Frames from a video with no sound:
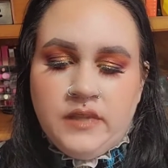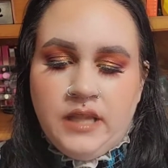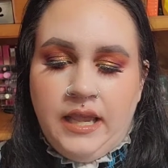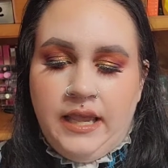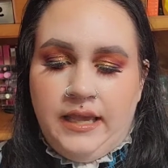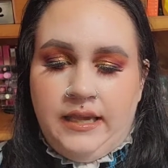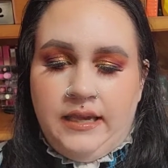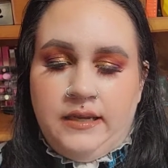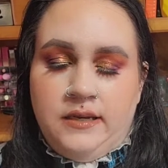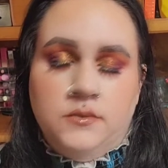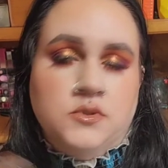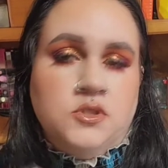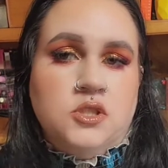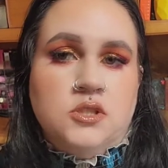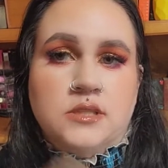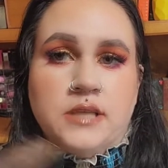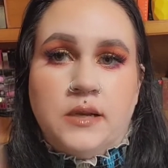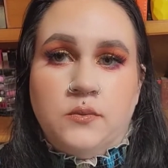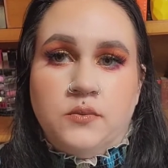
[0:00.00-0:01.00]
And it was
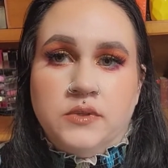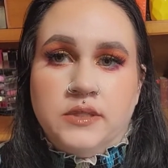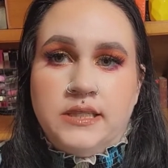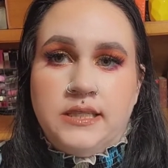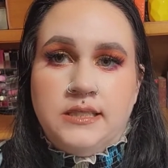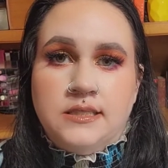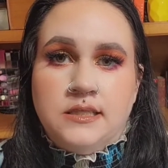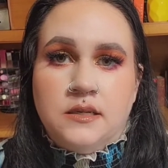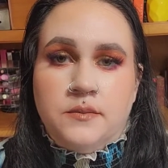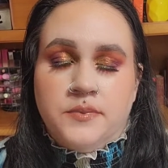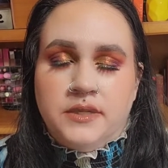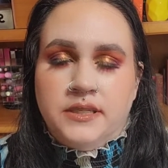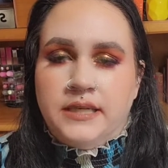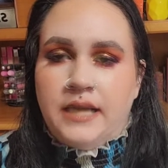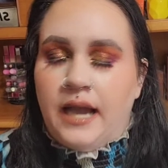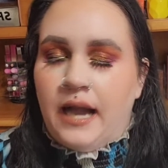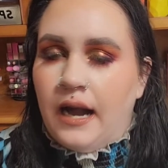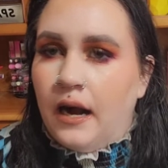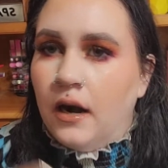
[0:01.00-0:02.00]
just like really easy to blend
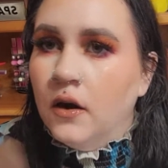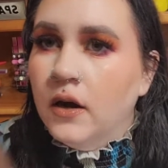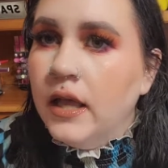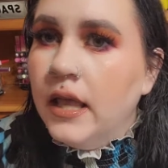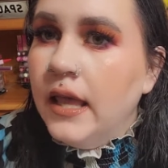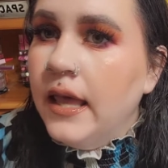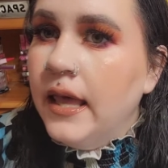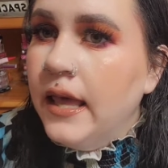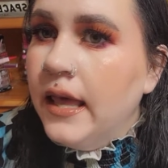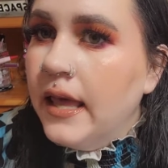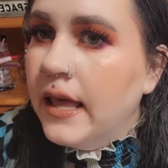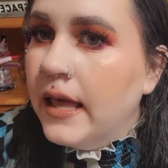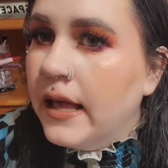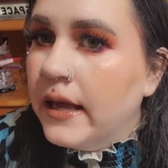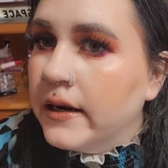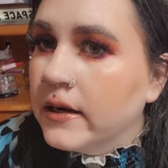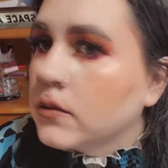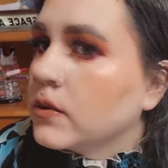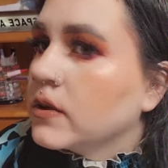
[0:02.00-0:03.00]
out.
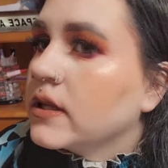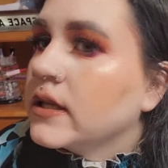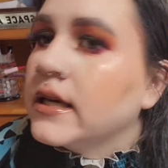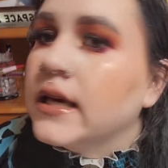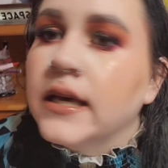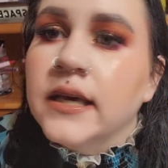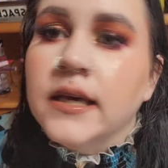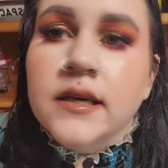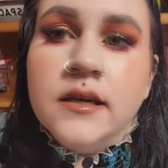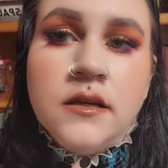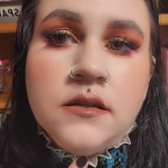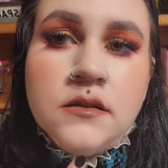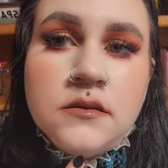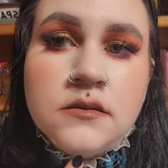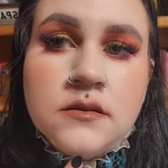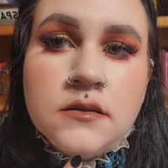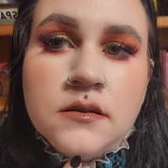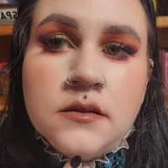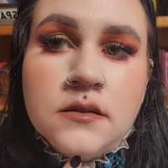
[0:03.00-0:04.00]
And it really
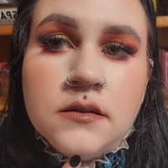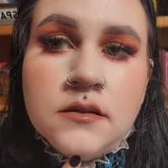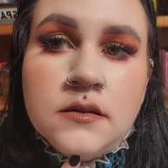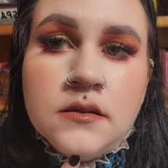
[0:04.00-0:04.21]
is